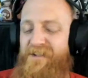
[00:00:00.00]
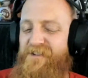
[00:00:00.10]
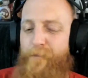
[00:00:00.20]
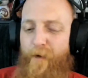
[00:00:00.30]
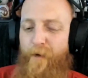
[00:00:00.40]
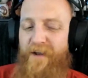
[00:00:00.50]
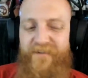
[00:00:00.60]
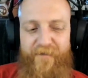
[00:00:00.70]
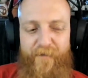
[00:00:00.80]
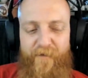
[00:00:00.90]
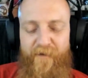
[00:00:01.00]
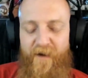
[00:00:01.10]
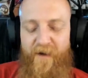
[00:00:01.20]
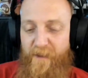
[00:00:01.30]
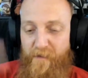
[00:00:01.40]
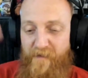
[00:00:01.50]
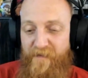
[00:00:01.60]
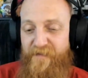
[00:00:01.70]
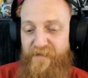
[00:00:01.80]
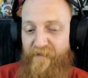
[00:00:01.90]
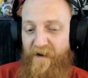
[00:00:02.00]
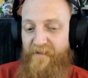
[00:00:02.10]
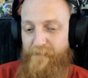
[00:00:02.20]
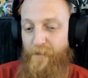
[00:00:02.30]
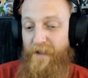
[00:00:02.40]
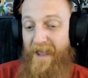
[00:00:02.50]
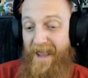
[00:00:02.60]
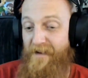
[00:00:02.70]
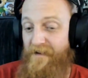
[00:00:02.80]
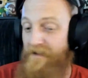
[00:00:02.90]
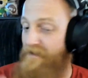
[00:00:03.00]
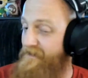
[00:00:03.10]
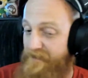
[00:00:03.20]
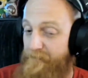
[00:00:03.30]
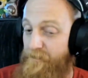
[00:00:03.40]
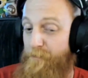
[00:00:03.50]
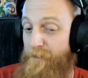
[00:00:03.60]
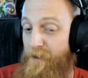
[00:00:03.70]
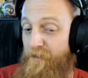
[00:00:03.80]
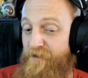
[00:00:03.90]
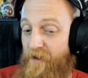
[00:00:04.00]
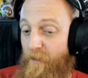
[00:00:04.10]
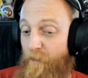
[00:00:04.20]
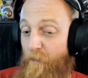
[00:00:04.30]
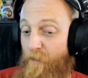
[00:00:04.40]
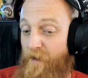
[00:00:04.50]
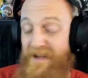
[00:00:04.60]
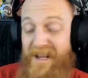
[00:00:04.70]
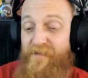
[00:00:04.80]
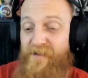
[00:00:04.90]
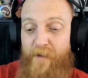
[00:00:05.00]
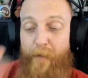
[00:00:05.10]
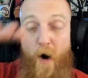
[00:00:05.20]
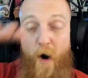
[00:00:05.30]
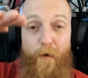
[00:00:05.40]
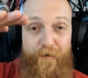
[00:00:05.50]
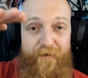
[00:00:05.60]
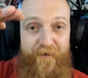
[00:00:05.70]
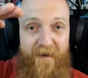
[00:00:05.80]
the price, like for a fucking 355 mil can, some of their beers are, and even their bottles.